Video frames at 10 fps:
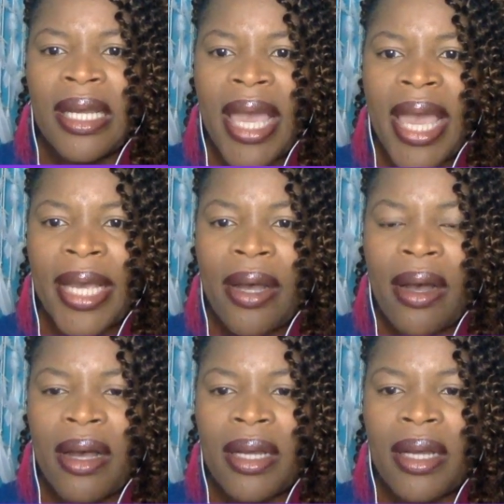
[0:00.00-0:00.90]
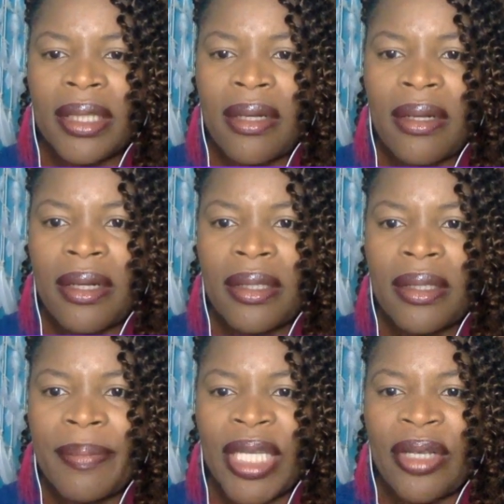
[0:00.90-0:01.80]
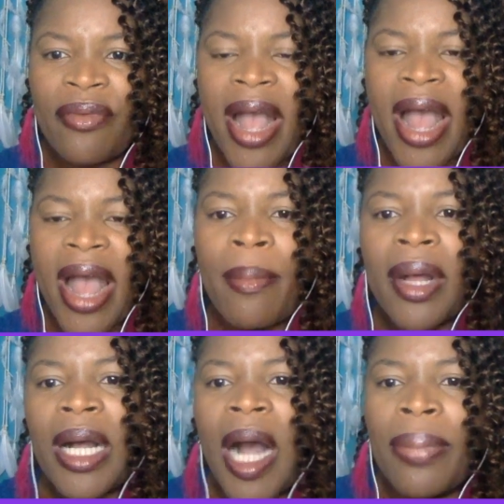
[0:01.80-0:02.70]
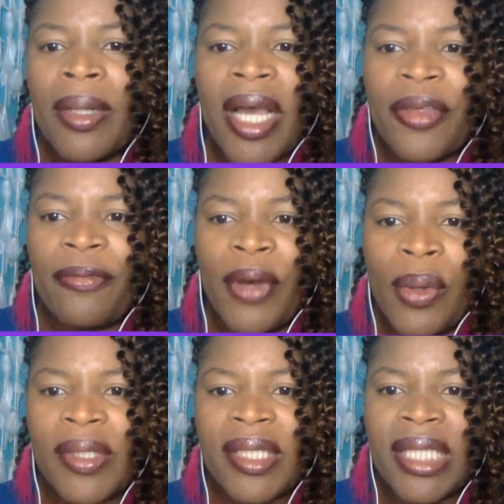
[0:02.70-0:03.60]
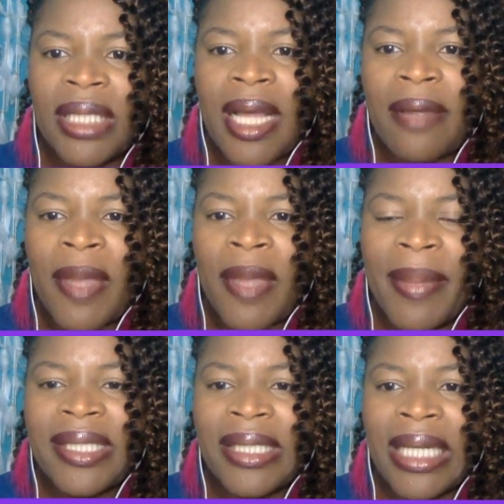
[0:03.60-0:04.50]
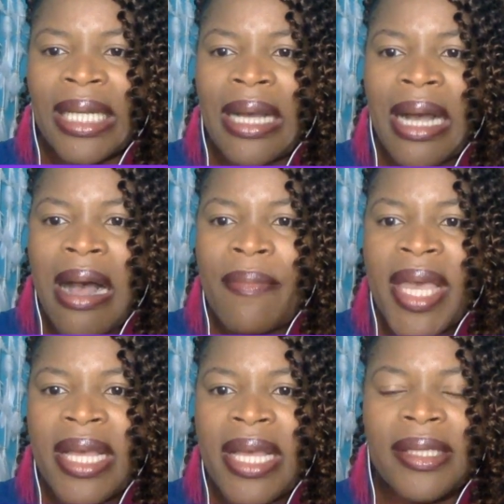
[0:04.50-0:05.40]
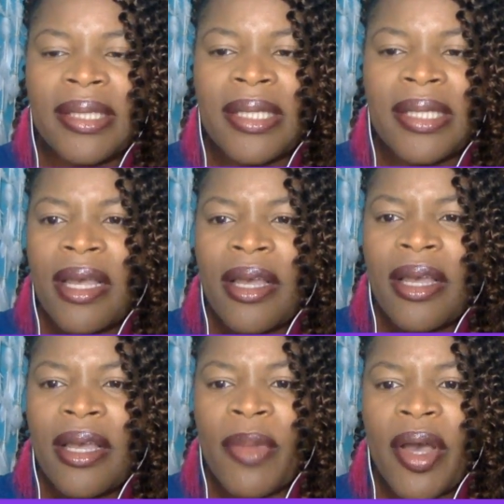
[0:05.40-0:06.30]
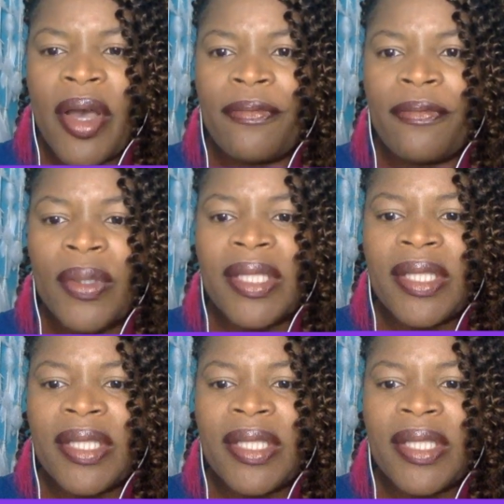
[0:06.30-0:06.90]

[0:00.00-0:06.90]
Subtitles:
hang on, y'all. Let me grab a couple other folks, see that I'm not missing any comments from other folks.